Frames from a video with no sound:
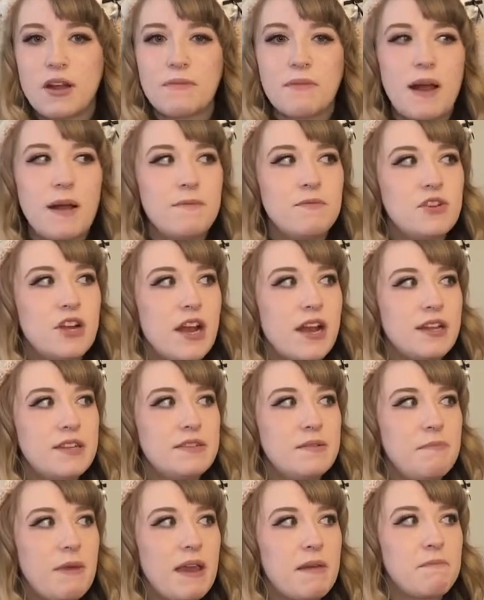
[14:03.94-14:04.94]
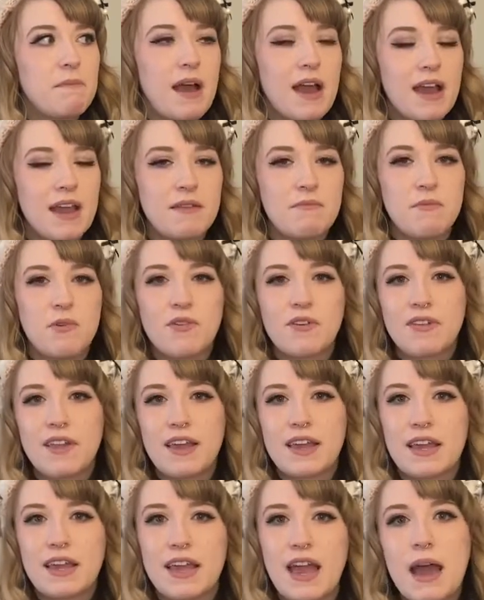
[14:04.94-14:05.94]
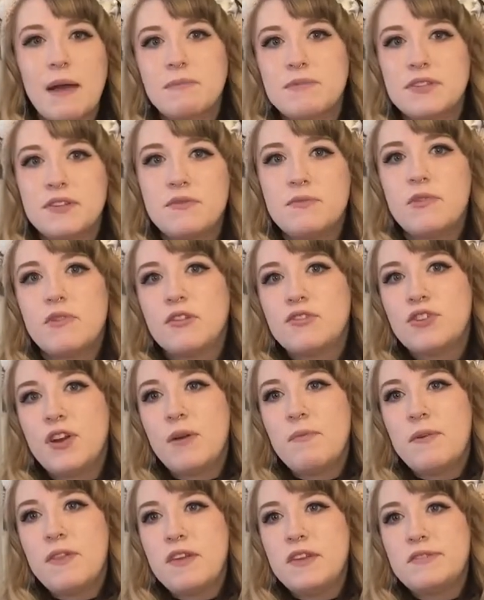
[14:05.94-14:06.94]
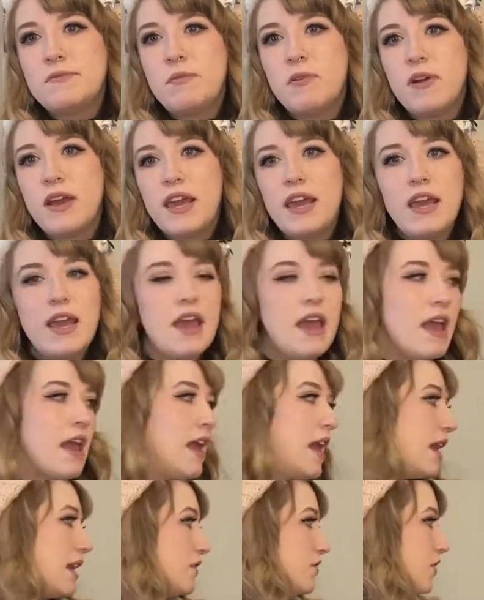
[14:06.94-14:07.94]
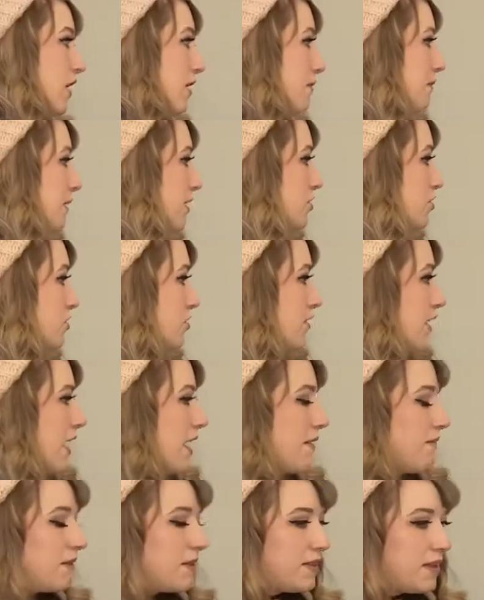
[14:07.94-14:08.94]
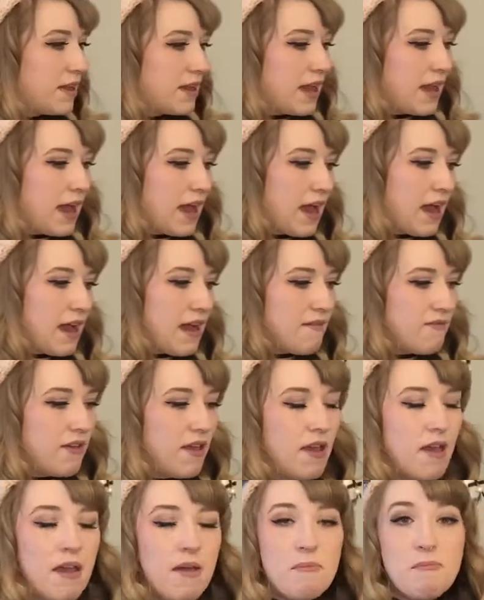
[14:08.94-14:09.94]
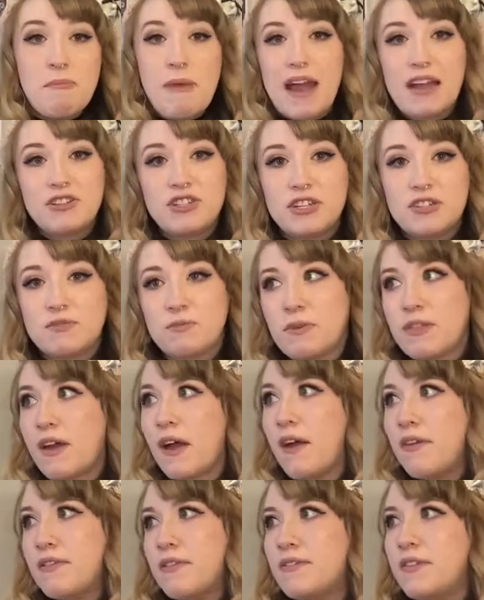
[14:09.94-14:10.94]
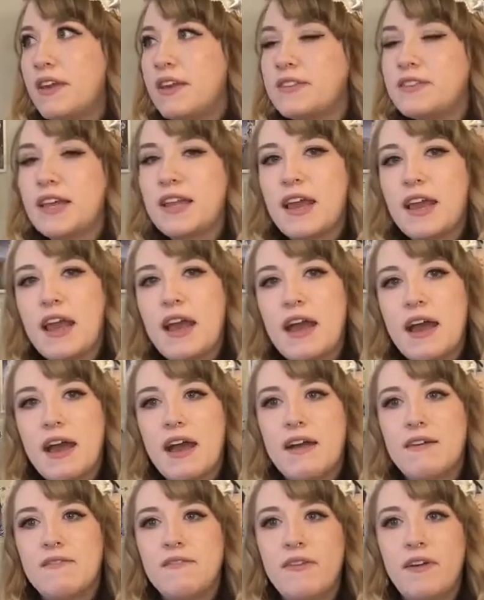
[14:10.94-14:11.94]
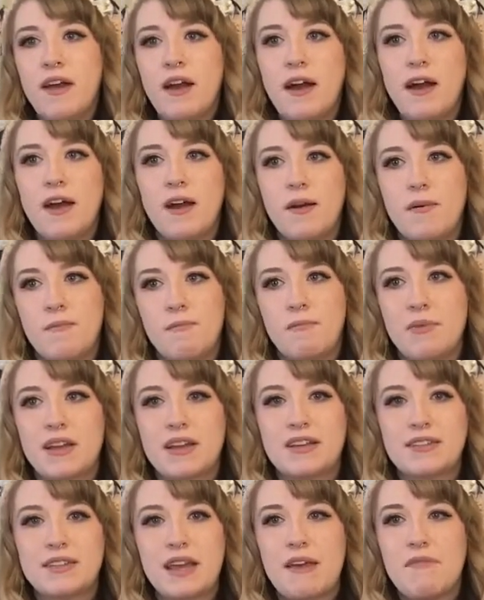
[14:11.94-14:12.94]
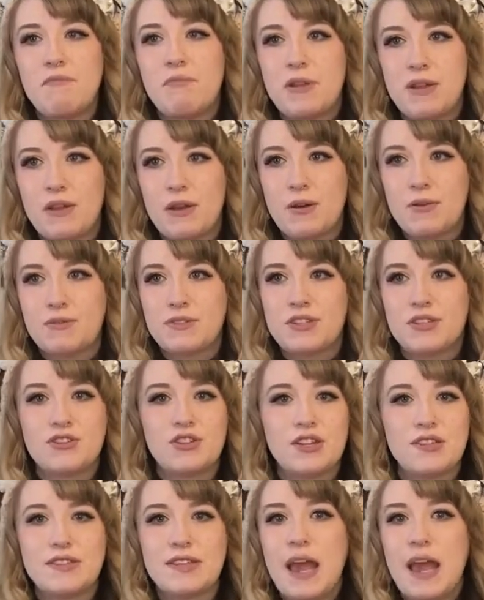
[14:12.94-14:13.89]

I'm trying to make mine more like a capsule wardrobe at this point and try to make sure that everything I have matches with other things that I have um, because I've been known to just